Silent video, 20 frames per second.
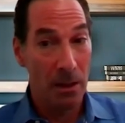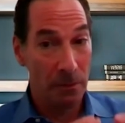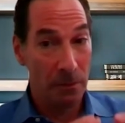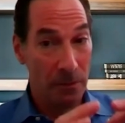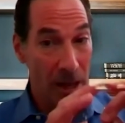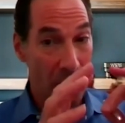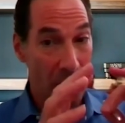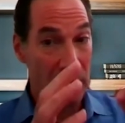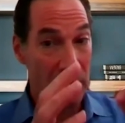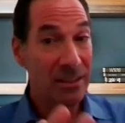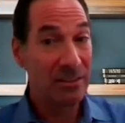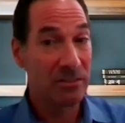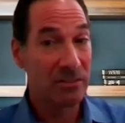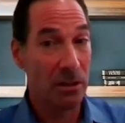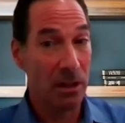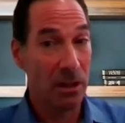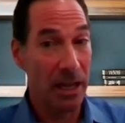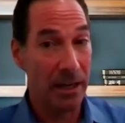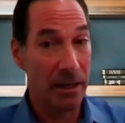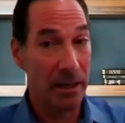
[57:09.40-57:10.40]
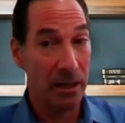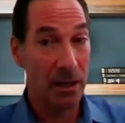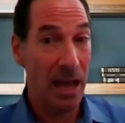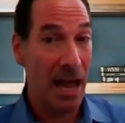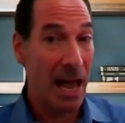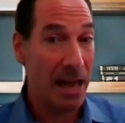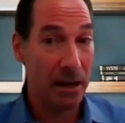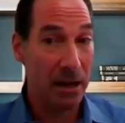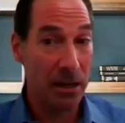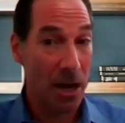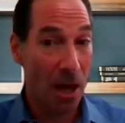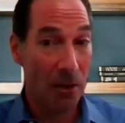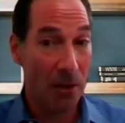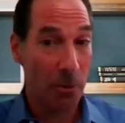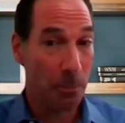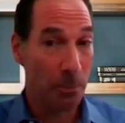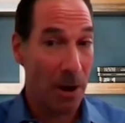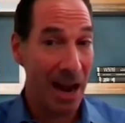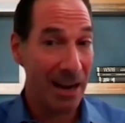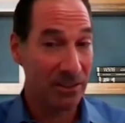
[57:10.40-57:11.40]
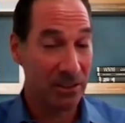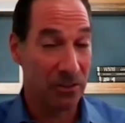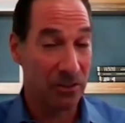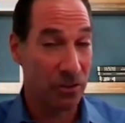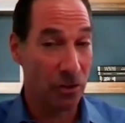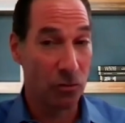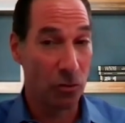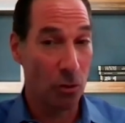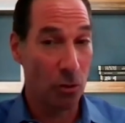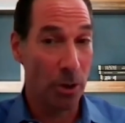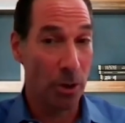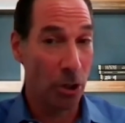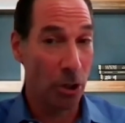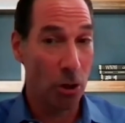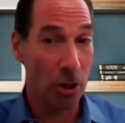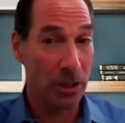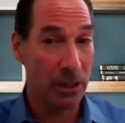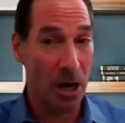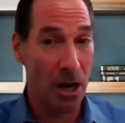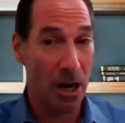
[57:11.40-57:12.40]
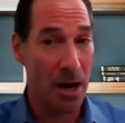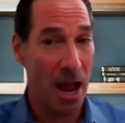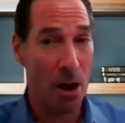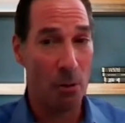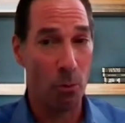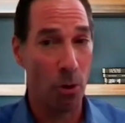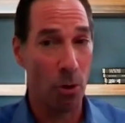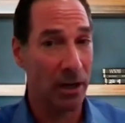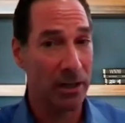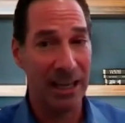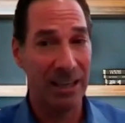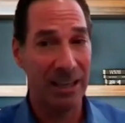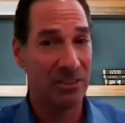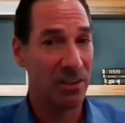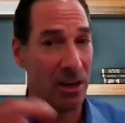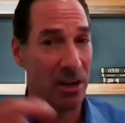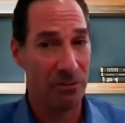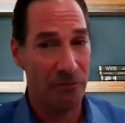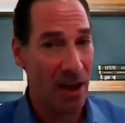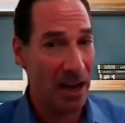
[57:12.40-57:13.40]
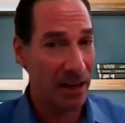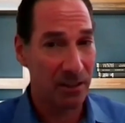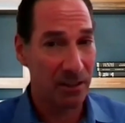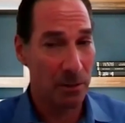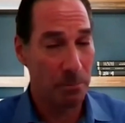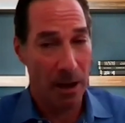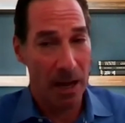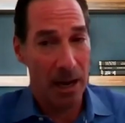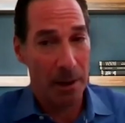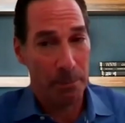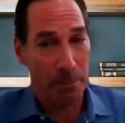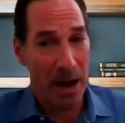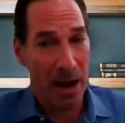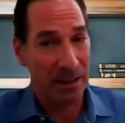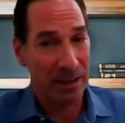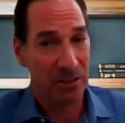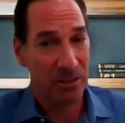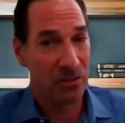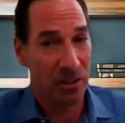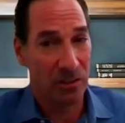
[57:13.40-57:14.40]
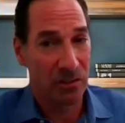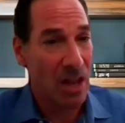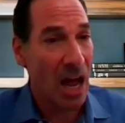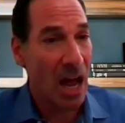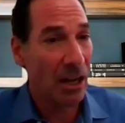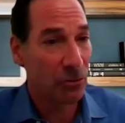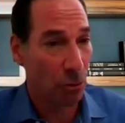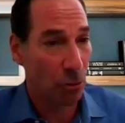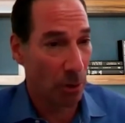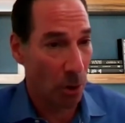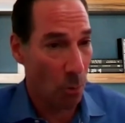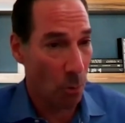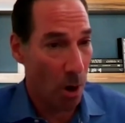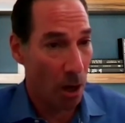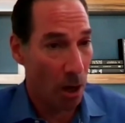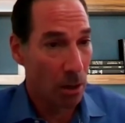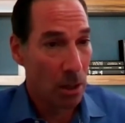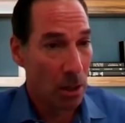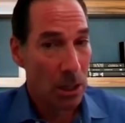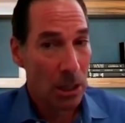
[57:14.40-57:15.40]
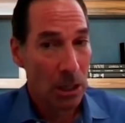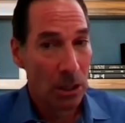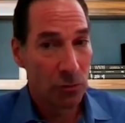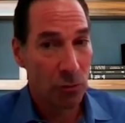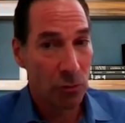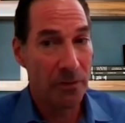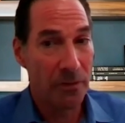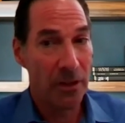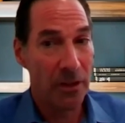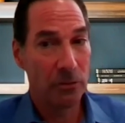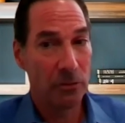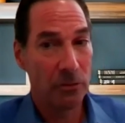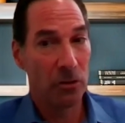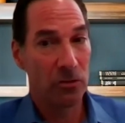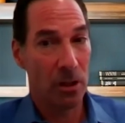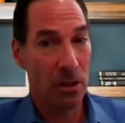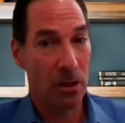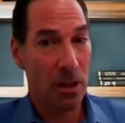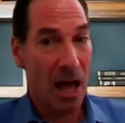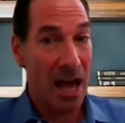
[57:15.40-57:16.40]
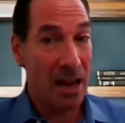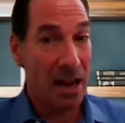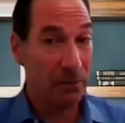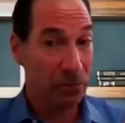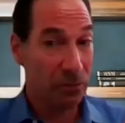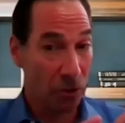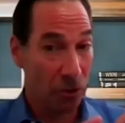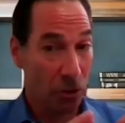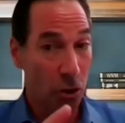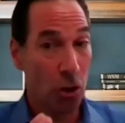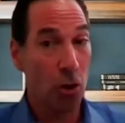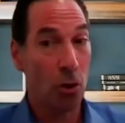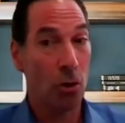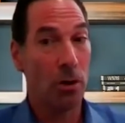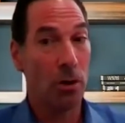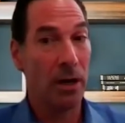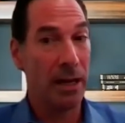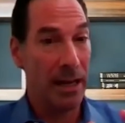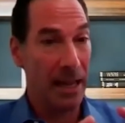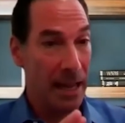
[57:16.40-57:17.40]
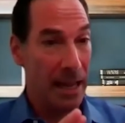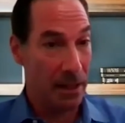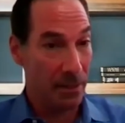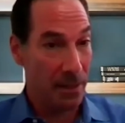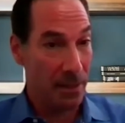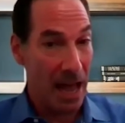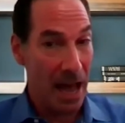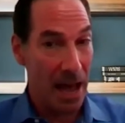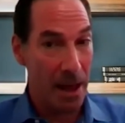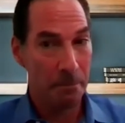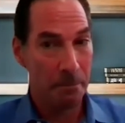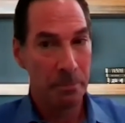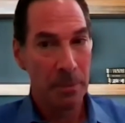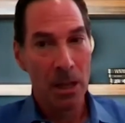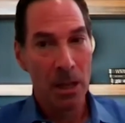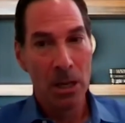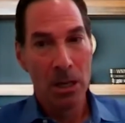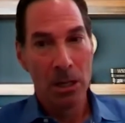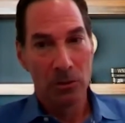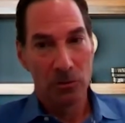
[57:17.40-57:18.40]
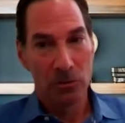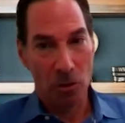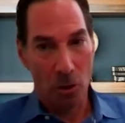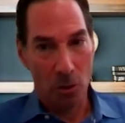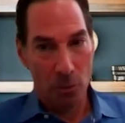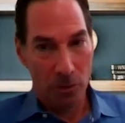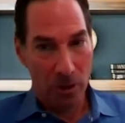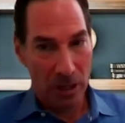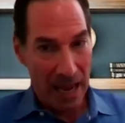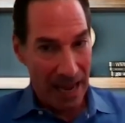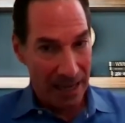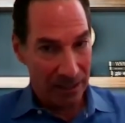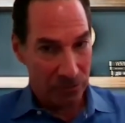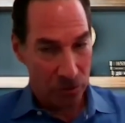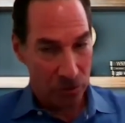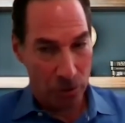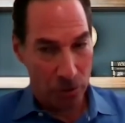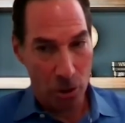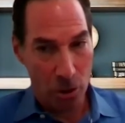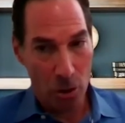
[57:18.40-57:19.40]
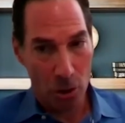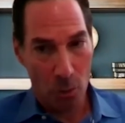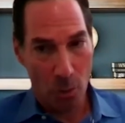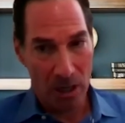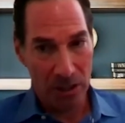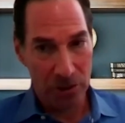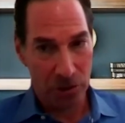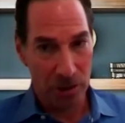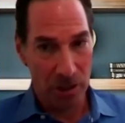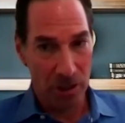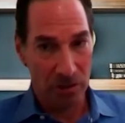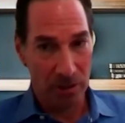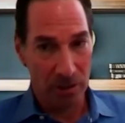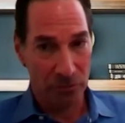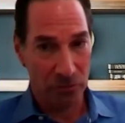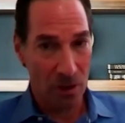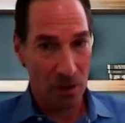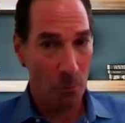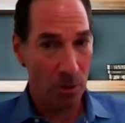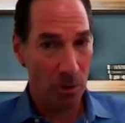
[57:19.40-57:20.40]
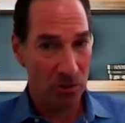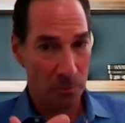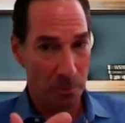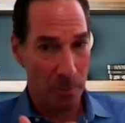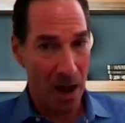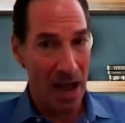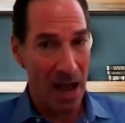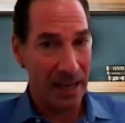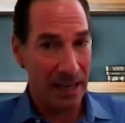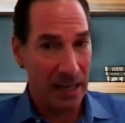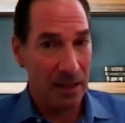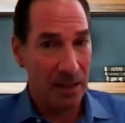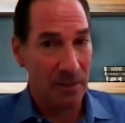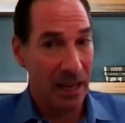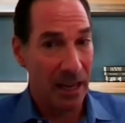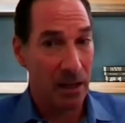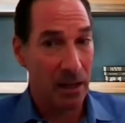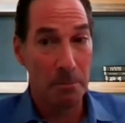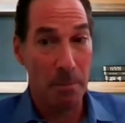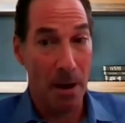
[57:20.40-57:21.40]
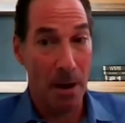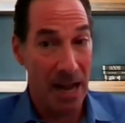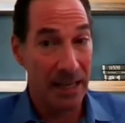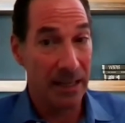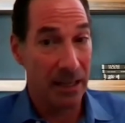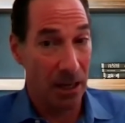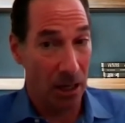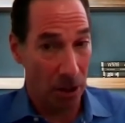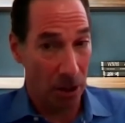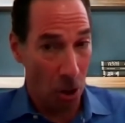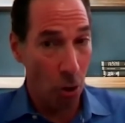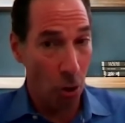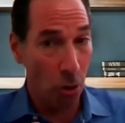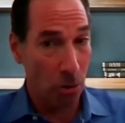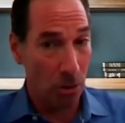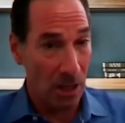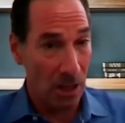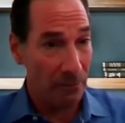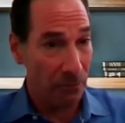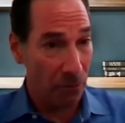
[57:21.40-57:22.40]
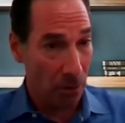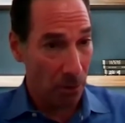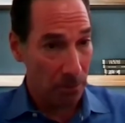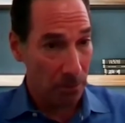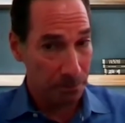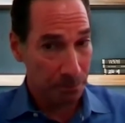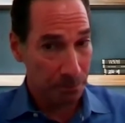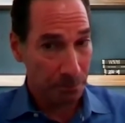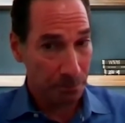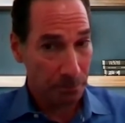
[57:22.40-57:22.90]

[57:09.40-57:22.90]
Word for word: they're insulated. And another practice that's doing good in our network isn't affected by a practice that's not doing well. So I think there's a lot of security in that. So the answer to your question is if someone's buying in, they can buy in at a local level.